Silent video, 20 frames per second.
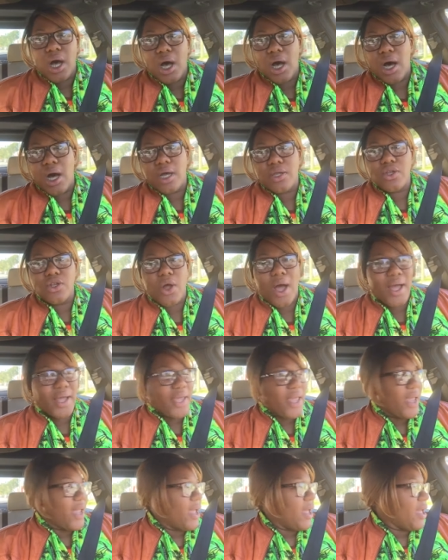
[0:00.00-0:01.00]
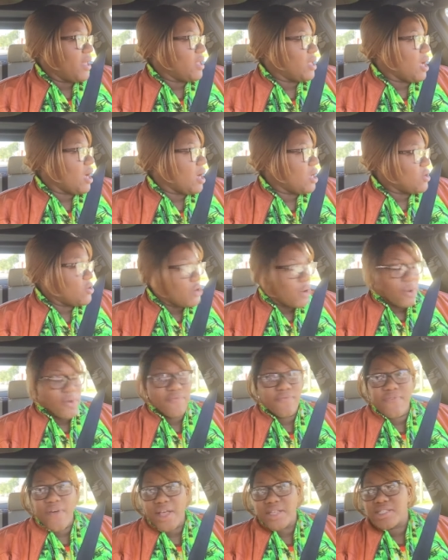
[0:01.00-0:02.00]
uh, you know, I can't, uh, you know,
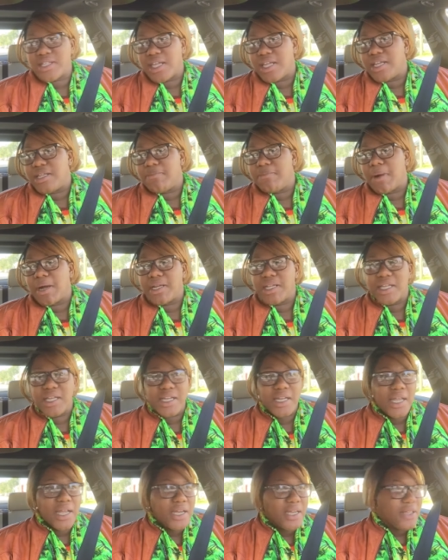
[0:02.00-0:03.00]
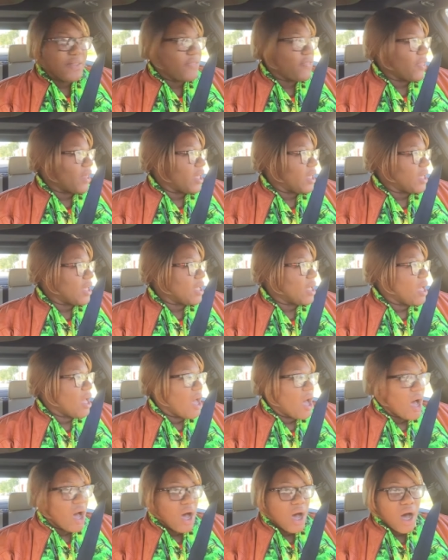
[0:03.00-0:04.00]
invest any money in anything,
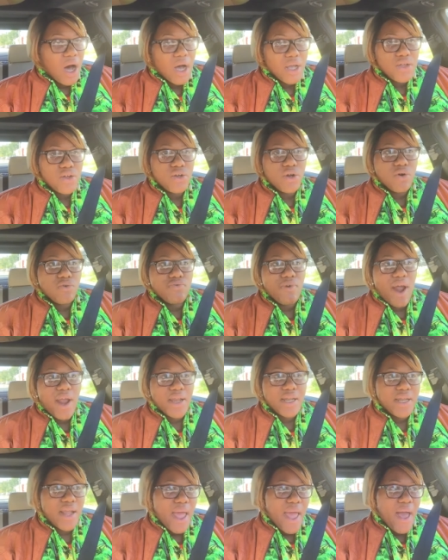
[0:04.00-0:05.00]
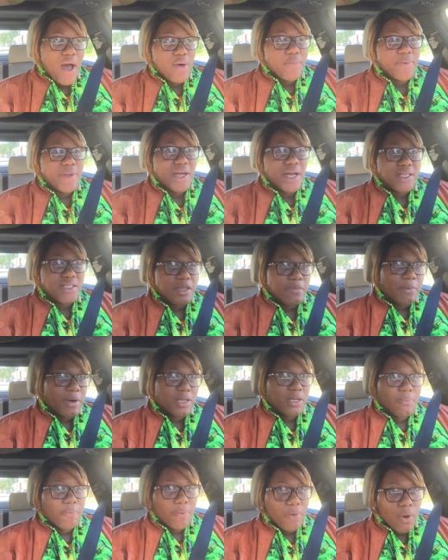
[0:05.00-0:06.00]
uh, you know, right now because I'm
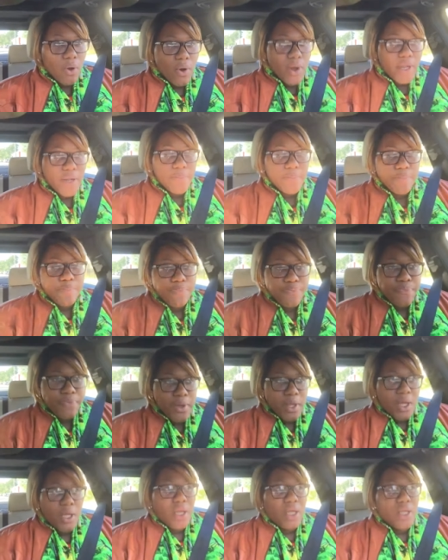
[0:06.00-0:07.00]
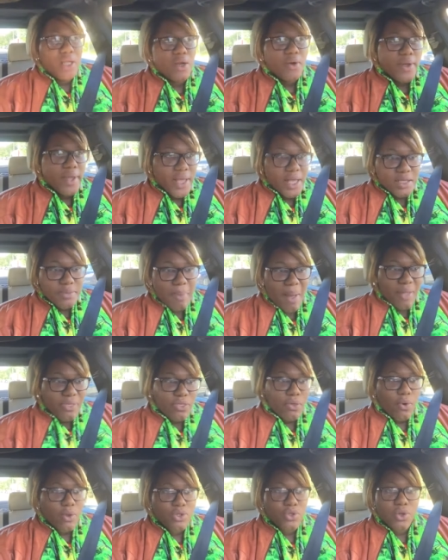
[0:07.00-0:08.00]
unemployed. You know, here's my
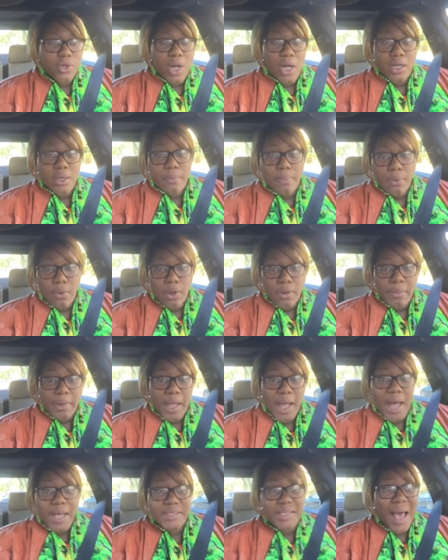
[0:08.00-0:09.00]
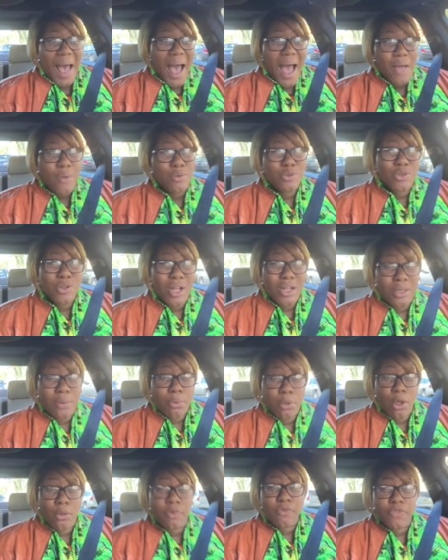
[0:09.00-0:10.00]
thoughts on unemployment, guys. I was on
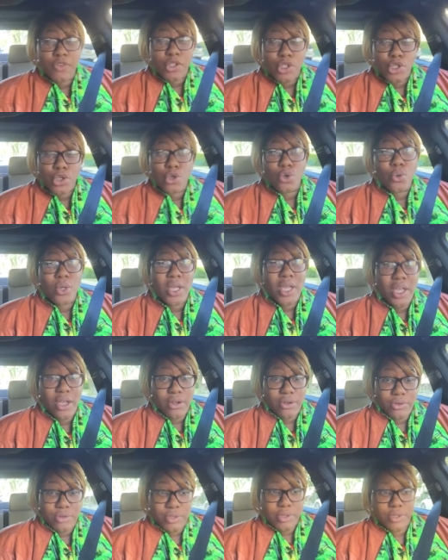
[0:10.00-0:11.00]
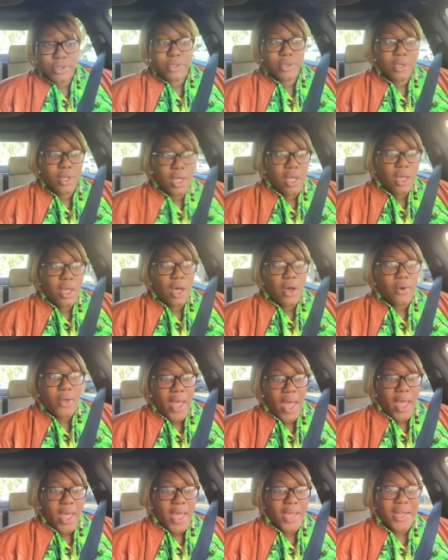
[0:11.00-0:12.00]
unemployment for two years
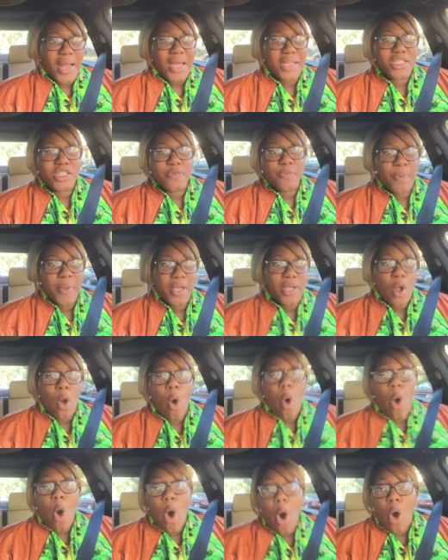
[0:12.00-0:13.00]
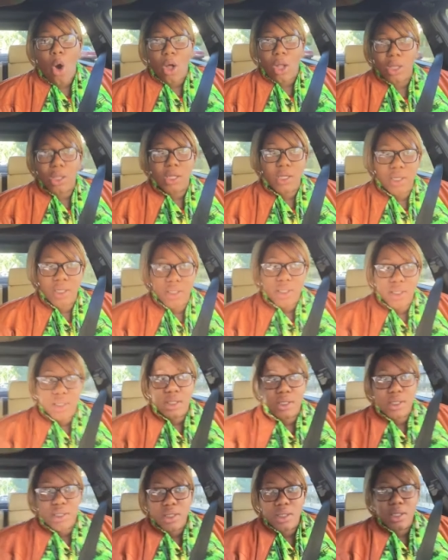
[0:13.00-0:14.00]
okay? And I spent all
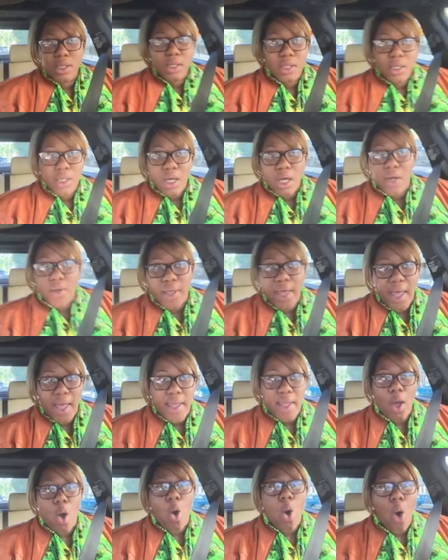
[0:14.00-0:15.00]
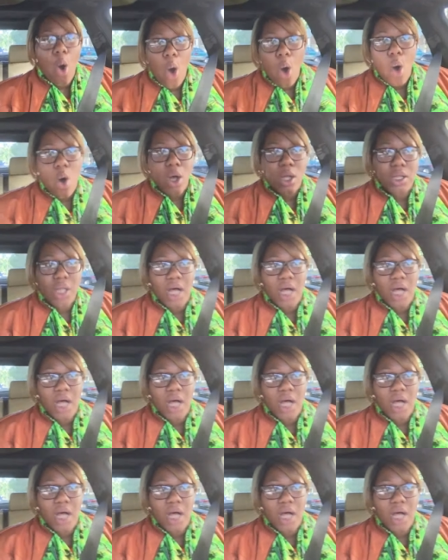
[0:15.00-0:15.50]
okay, all